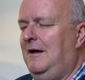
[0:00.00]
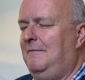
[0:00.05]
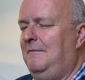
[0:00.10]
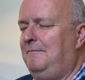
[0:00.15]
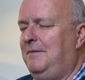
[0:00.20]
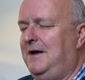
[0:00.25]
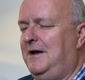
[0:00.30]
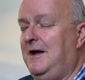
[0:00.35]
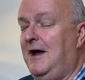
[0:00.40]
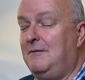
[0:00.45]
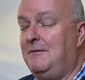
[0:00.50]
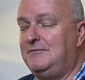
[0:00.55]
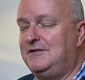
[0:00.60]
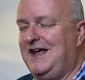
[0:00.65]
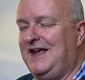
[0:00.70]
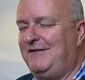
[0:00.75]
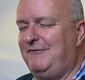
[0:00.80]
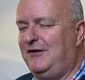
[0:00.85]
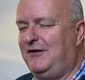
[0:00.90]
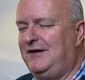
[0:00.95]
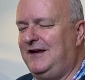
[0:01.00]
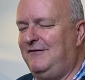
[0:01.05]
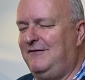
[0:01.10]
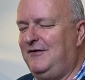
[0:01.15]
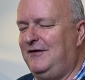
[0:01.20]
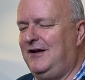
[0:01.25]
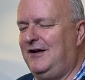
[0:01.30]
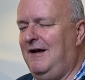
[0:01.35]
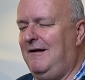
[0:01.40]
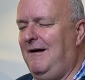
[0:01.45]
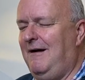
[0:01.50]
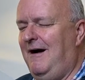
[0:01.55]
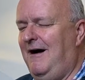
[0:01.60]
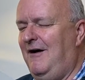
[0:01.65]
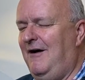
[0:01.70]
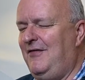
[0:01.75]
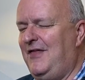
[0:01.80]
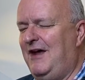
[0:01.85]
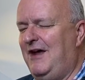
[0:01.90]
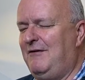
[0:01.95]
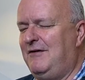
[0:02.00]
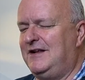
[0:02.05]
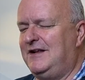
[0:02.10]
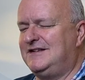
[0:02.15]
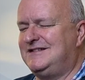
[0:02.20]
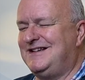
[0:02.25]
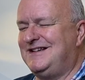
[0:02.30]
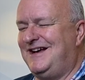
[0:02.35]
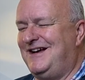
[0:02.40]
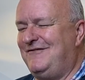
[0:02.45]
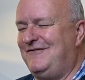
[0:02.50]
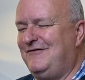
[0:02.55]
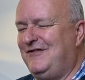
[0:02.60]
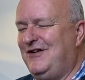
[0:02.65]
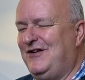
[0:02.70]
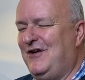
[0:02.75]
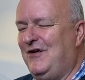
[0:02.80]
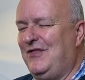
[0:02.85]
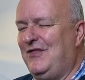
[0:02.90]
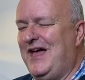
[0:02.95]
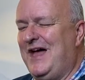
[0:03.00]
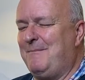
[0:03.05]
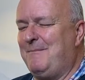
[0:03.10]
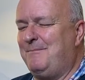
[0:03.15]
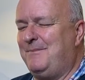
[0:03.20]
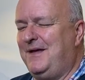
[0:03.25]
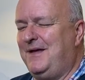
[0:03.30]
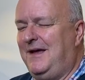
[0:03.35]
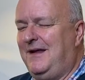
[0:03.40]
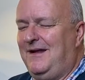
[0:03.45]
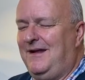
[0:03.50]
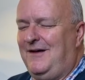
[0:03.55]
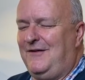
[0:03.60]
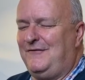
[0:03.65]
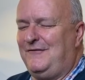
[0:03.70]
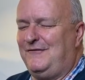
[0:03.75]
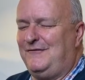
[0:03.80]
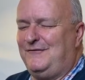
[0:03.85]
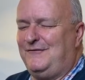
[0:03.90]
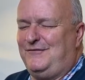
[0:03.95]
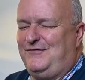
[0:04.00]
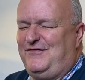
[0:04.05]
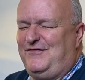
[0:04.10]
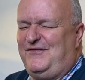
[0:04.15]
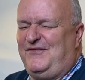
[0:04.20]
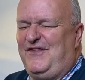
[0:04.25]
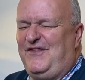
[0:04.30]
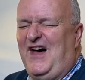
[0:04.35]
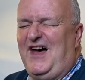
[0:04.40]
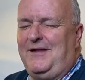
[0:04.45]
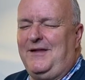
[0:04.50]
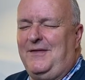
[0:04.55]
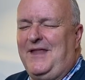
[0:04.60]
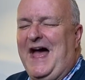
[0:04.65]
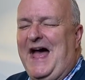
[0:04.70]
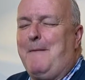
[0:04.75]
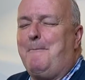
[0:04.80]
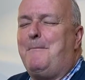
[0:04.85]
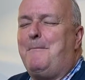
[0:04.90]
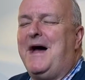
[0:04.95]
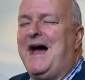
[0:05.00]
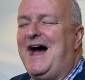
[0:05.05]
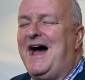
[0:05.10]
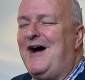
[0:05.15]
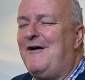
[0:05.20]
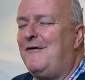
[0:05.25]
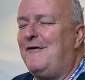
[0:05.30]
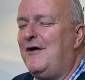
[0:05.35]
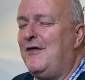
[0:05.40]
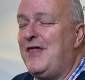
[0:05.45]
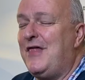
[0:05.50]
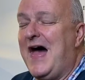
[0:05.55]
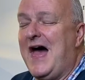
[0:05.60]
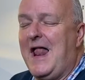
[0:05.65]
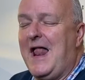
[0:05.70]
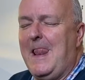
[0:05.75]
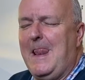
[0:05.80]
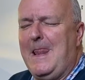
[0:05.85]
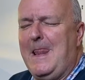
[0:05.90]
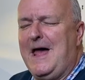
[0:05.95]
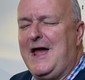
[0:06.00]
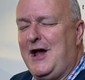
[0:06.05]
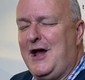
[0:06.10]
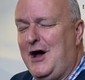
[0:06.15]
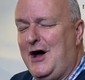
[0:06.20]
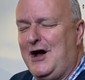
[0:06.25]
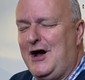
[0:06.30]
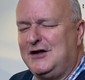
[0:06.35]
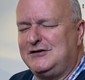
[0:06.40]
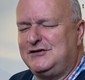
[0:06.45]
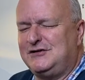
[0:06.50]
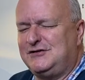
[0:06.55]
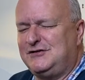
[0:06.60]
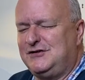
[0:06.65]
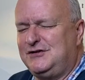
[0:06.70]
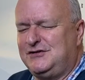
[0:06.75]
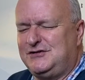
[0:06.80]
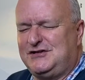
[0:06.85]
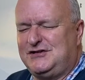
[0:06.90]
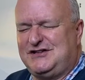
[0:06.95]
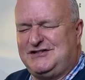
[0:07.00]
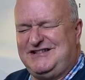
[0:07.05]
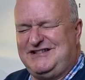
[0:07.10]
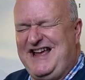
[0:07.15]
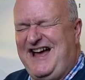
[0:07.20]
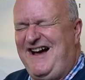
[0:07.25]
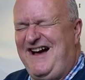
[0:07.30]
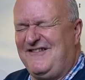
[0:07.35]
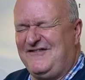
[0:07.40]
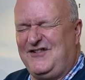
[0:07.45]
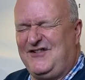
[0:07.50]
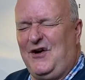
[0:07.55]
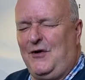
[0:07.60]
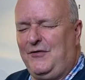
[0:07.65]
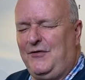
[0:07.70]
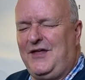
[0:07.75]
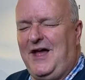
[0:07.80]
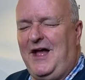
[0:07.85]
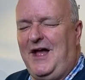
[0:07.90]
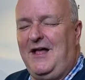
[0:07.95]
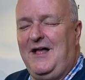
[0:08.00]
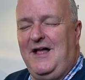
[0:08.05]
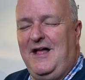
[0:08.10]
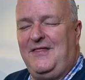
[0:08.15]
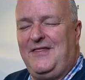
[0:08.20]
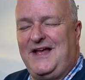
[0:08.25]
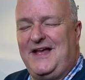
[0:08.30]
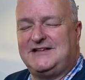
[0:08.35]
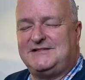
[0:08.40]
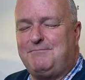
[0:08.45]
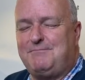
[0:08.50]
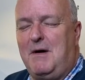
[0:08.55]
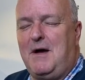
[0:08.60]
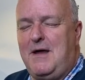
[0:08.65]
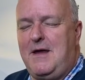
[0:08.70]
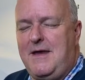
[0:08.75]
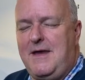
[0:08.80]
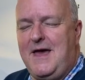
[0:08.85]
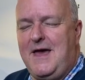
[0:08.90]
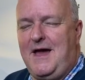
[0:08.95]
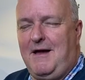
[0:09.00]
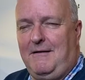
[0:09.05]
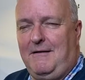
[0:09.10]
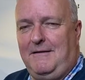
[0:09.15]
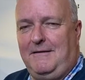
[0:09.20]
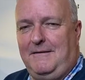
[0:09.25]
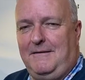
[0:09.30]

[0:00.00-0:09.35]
become David Niven, go, oh, there it is, I've got that bit of fun, that power, that light-heartedness. Yeah, I've got that. That's mine now.